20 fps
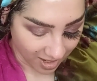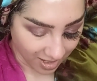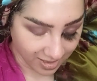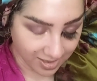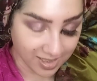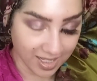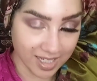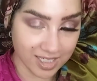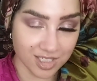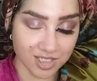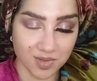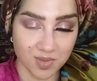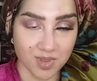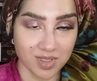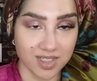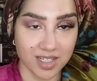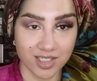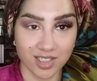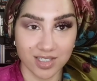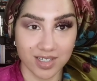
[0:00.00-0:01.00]
Lashes were
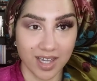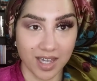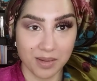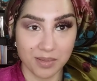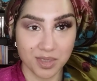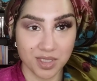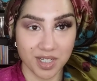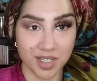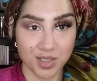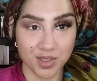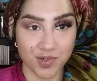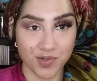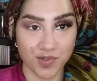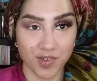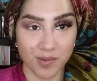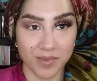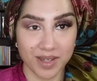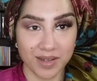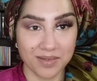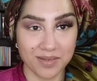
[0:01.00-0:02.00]
such a game changer for
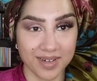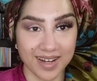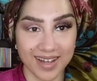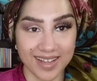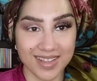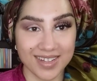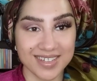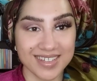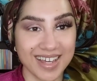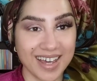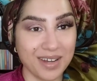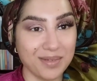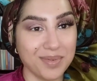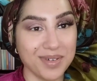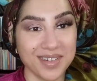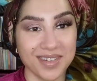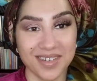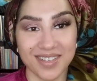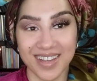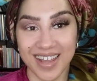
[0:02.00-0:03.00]
me. When I learned how to put
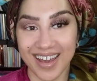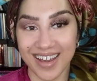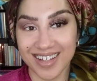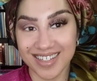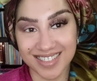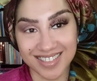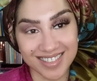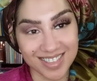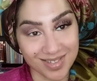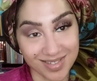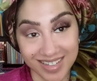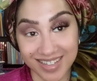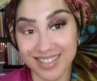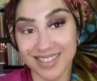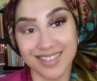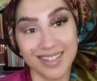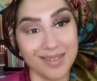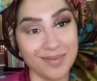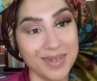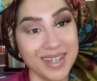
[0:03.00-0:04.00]
on lashes, you couldn't
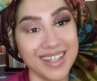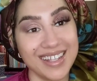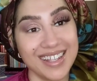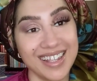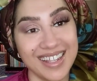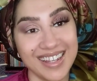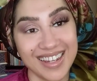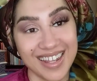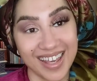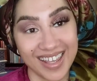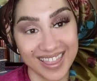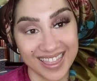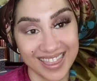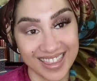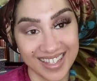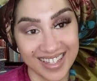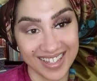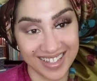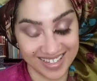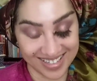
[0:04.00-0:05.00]
tell me nothing.